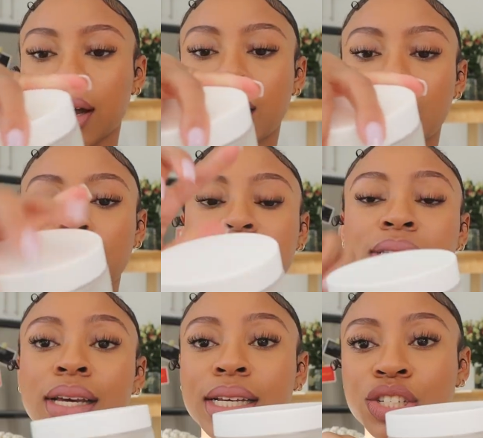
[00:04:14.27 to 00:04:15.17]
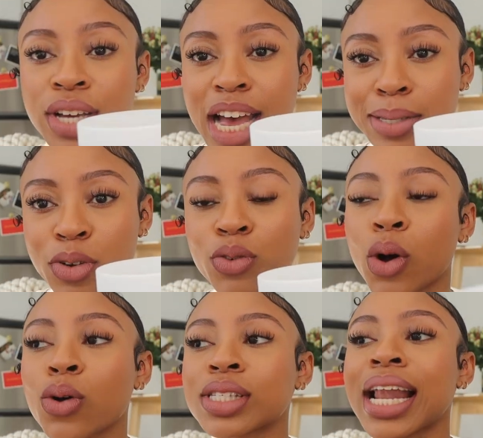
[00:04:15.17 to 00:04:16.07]
The scent is jasmine
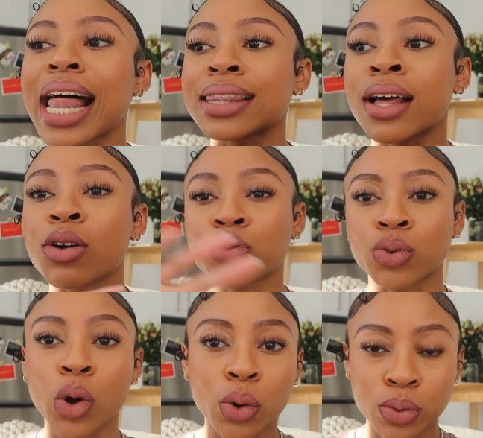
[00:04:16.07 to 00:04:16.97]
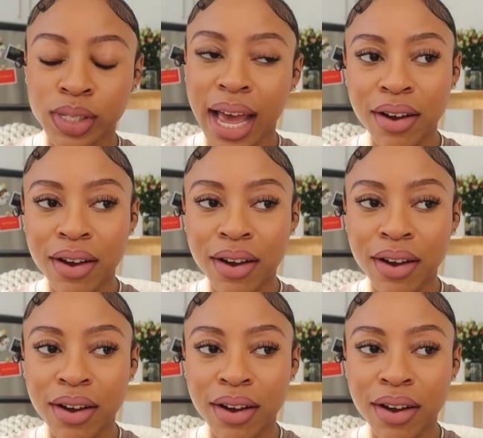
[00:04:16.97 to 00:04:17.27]
rose, and I love rose